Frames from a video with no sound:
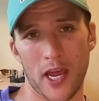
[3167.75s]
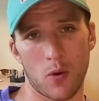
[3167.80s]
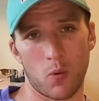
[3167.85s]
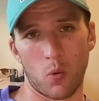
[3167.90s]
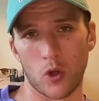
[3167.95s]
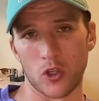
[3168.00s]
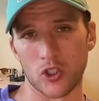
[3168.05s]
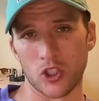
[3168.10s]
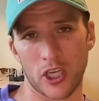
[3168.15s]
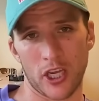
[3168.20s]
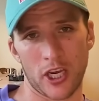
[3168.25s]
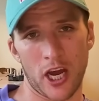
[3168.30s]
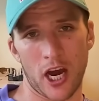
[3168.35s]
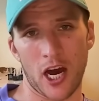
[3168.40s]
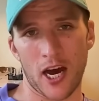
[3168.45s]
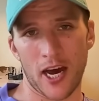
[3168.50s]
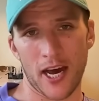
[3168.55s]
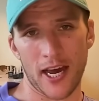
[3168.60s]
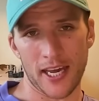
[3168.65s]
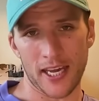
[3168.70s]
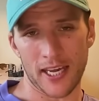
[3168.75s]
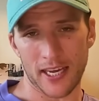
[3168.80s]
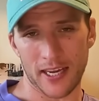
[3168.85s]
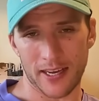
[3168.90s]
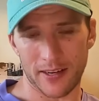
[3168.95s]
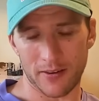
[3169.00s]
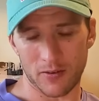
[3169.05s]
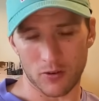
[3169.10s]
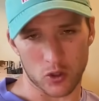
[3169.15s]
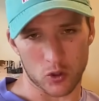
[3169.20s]
It wasn't an I.
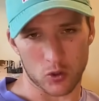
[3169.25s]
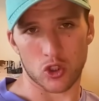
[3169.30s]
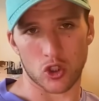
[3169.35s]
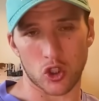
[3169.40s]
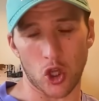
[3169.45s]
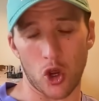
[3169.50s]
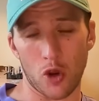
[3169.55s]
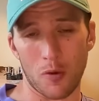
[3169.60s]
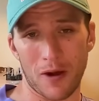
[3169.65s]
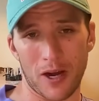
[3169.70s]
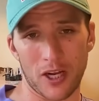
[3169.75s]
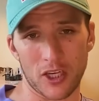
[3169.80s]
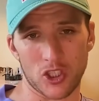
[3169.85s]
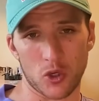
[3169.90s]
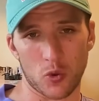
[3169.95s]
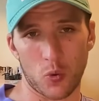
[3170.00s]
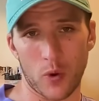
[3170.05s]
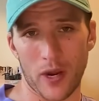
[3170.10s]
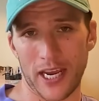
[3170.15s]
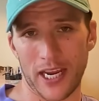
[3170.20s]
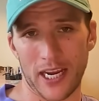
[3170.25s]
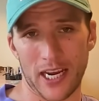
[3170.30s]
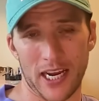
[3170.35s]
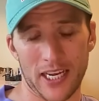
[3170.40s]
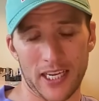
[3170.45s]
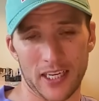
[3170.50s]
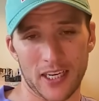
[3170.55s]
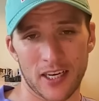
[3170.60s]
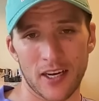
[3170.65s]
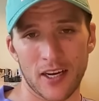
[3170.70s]
It was so much a we.
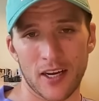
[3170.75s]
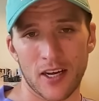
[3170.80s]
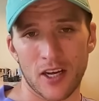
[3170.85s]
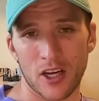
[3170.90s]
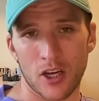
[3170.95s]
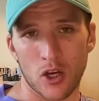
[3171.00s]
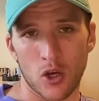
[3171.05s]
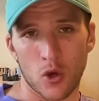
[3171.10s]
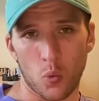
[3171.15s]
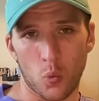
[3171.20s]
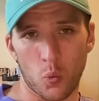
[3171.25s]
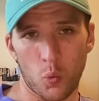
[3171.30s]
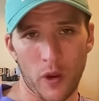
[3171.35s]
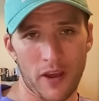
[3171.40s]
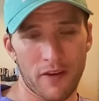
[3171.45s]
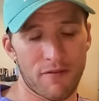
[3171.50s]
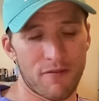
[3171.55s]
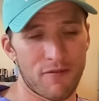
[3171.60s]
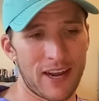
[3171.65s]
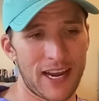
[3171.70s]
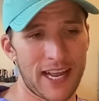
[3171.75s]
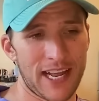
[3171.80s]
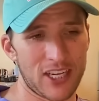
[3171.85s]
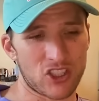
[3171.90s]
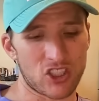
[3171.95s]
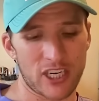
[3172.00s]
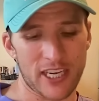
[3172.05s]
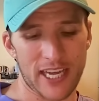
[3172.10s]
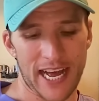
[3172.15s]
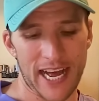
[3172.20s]
Like we have
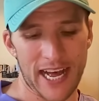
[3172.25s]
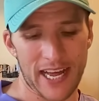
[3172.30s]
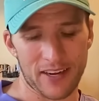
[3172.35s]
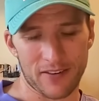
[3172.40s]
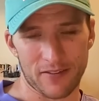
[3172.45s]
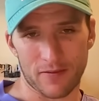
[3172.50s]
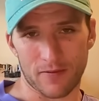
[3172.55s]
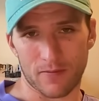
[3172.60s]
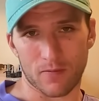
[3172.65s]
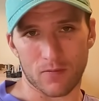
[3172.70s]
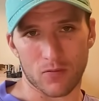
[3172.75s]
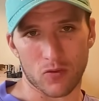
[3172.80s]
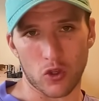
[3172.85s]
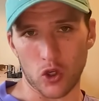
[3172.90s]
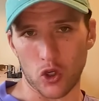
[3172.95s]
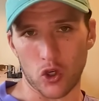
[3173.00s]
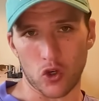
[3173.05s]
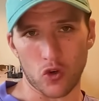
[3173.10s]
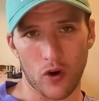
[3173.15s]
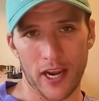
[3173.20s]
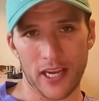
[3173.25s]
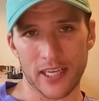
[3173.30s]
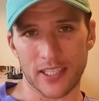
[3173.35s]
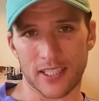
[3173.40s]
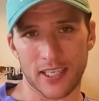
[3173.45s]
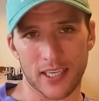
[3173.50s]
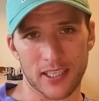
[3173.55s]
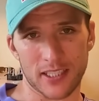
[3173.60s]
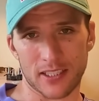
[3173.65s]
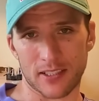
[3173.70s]
literally had the
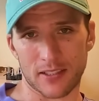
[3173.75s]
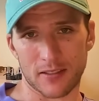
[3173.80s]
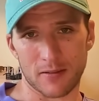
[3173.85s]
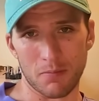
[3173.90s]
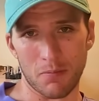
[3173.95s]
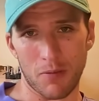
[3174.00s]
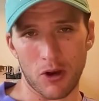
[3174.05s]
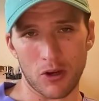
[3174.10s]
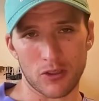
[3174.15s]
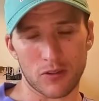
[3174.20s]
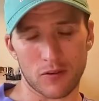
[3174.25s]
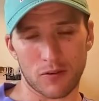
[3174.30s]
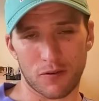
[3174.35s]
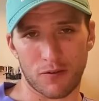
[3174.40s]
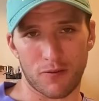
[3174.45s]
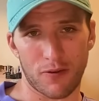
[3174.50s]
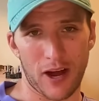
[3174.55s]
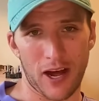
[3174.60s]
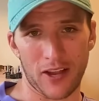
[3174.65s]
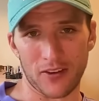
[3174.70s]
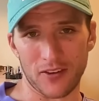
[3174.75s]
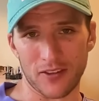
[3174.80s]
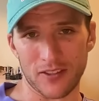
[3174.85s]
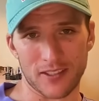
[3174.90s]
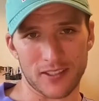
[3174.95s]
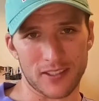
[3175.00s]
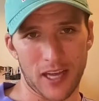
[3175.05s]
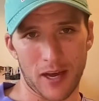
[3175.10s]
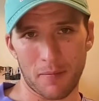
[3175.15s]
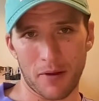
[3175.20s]
greatest, most fun
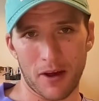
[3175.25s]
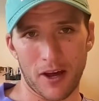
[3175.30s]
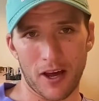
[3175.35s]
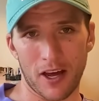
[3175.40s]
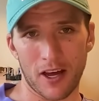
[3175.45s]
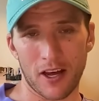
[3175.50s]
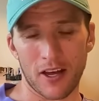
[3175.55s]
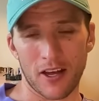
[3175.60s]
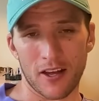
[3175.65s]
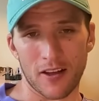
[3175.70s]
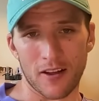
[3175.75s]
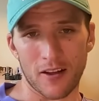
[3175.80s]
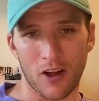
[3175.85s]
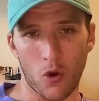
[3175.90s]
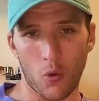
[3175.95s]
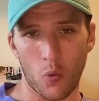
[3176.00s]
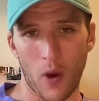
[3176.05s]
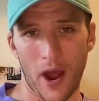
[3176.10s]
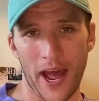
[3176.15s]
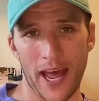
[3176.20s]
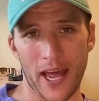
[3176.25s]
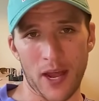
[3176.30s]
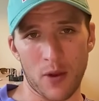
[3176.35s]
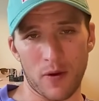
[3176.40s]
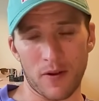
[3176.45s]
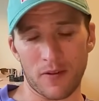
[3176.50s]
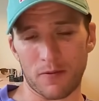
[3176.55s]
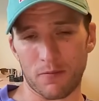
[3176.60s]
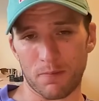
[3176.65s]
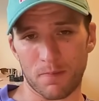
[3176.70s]
summer away
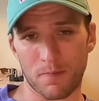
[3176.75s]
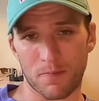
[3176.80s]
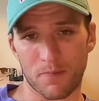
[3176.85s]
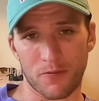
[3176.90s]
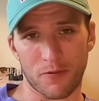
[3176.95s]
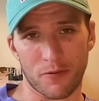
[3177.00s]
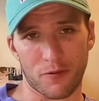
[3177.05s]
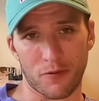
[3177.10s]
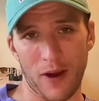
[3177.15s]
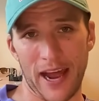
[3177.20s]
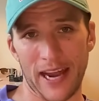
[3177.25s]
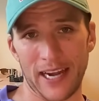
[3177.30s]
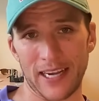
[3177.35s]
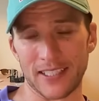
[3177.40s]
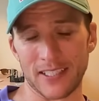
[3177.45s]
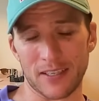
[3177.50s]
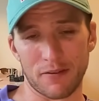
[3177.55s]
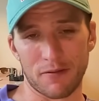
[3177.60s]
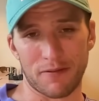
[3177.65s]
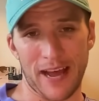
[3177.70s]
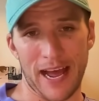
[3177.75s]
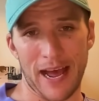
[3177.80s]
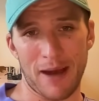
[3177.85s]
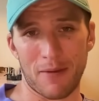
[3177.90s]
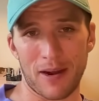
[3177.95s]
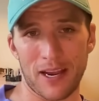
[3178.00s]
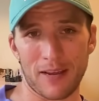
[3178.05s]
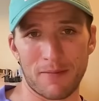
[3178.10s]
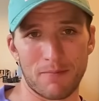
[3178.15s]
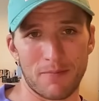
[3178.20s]
with friends and
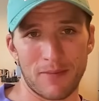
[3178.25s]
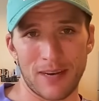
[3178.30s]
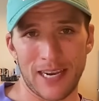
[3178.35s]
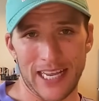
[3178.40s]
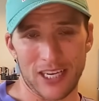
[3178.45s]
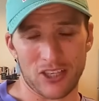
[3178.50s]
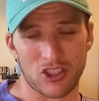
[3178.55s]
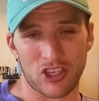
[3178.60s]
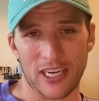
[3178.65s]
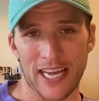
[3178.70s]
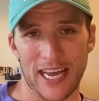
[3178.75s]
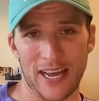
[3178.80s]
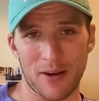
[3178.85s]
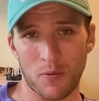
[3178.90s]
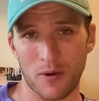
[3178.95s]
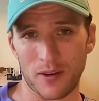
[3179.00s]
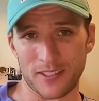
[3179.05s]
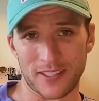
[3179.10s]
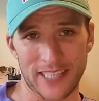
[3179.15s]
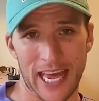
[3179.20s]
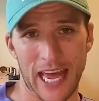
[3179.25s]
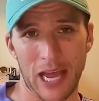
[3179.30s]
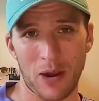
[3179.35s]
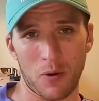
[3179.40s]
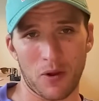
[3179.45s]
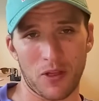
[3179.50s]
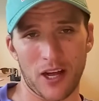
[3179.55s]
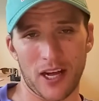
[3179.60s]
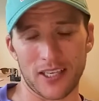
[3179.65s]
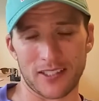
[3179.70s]
family. Literally, we're staying
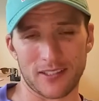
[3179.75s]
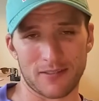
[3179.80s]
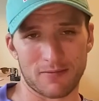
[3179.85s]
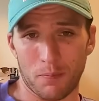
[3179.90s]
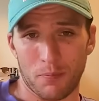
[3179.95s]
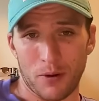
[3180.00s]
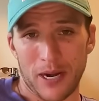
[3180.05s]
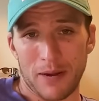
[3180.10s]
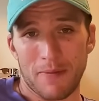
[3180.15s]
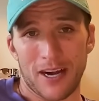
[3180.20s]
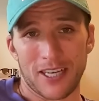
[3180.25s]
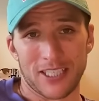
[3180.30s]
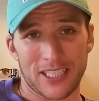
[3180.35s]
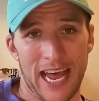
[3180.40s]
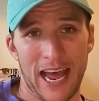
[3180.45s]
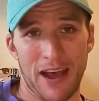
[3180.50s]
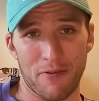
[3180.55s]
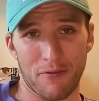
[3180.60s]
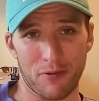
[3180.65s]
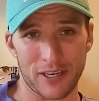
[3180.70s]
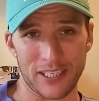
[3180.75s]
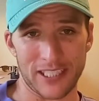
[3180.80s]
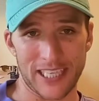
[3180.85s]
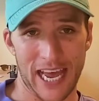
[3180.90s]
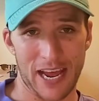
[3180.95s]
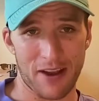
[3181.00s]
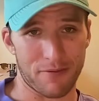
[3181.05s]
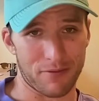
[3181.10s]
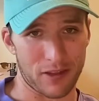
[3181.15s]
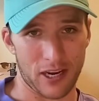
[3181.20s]
with us pretty much every
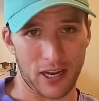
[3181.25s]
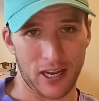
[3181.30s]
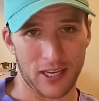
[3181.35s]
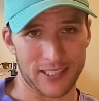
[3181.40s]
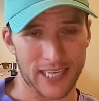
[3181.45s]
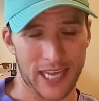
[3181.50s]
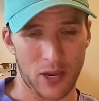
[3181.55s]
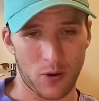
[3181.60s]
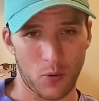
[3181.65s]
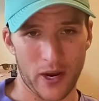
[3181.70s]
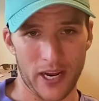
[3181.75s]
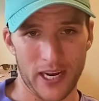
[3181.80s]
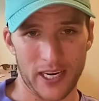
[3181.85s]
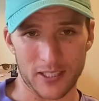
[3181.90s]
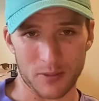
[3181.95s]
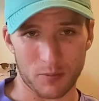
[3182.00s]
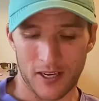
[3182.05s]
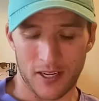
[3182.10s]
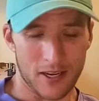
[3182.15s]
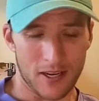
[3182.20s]
day for the last 8 weeks.